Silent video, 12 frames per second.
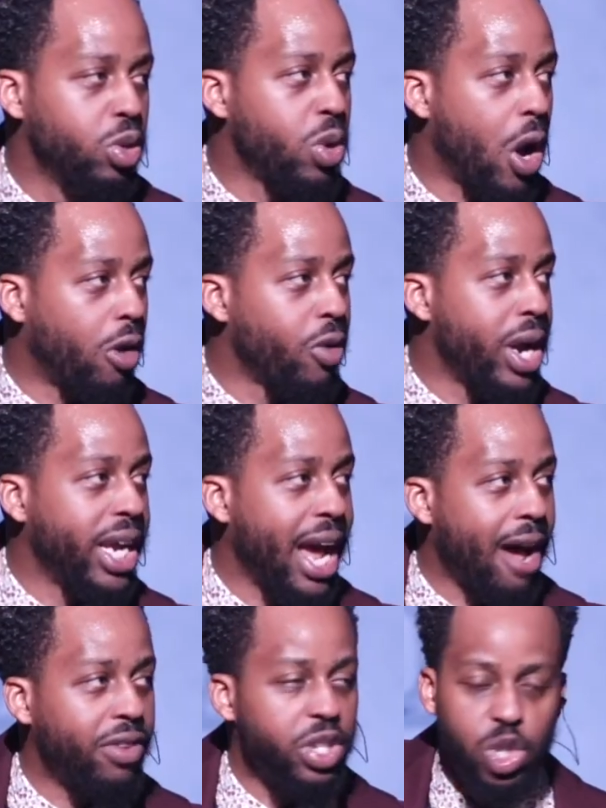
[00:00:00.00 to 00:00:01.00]
you already
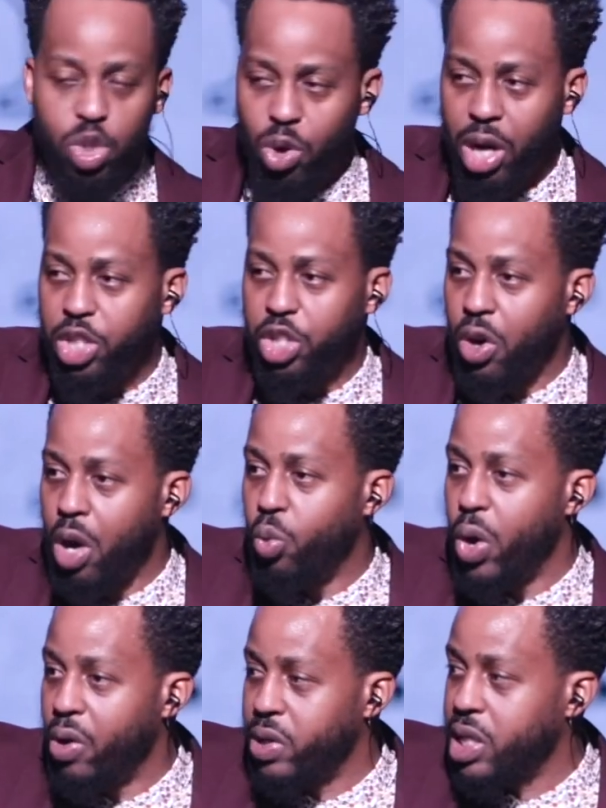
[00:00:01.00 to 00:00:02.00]
have a structure on
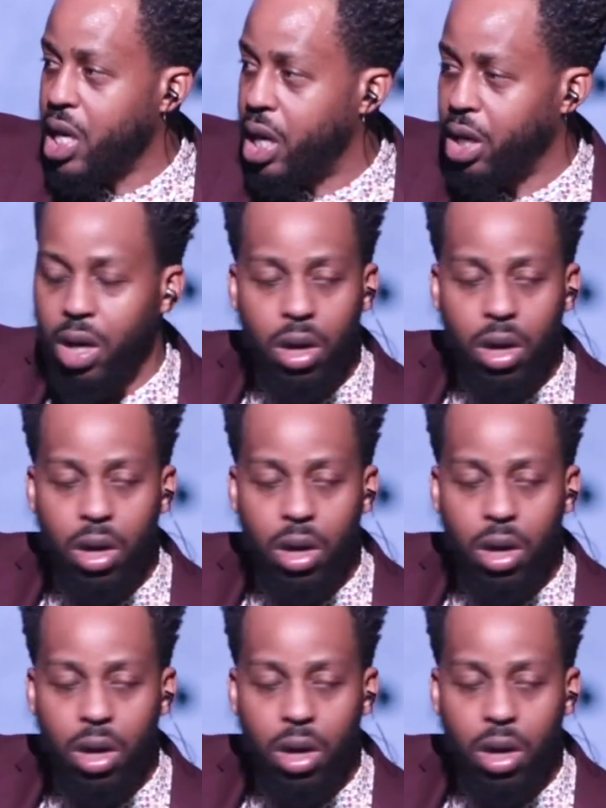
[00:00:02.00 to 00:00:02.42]
where it's going